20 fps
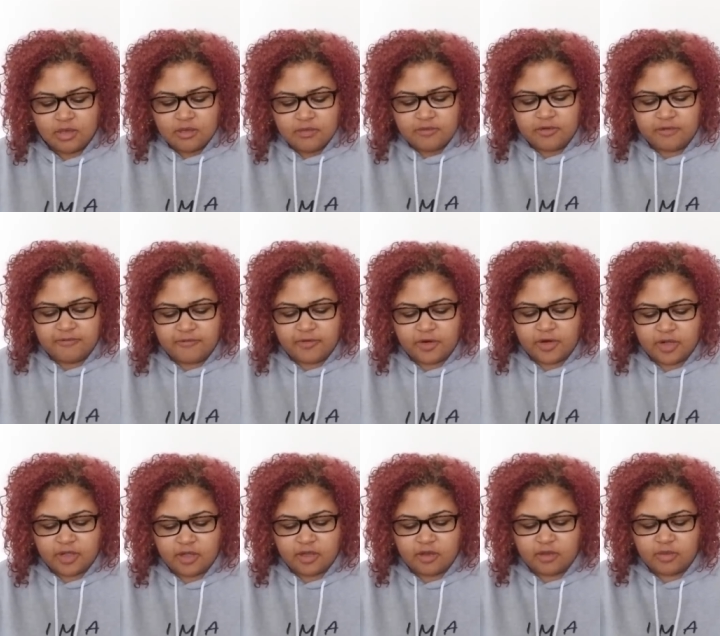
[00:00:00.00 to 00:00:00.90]
for
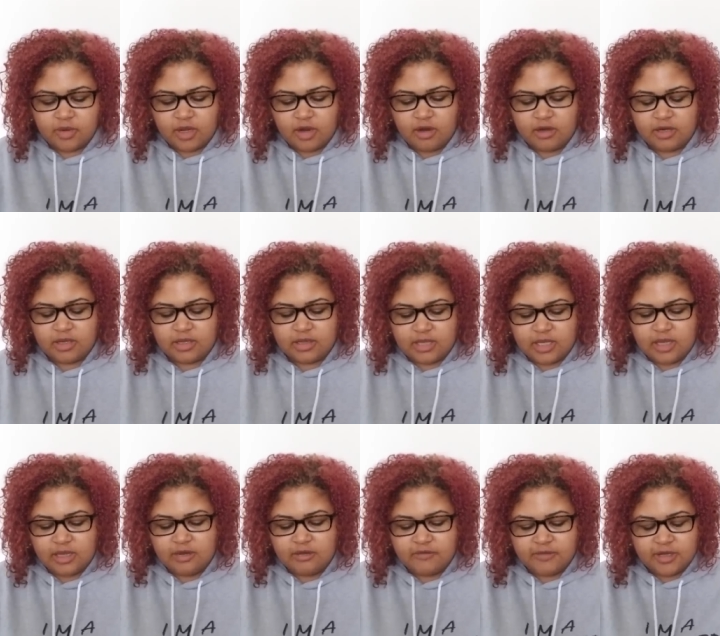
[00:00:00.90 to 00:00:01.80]
Virgo regarding
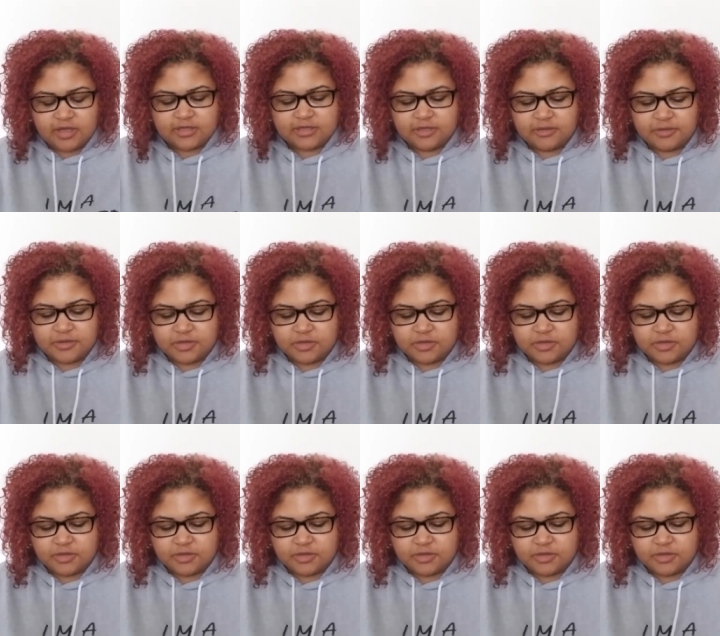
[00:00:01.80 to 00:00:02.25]
love, October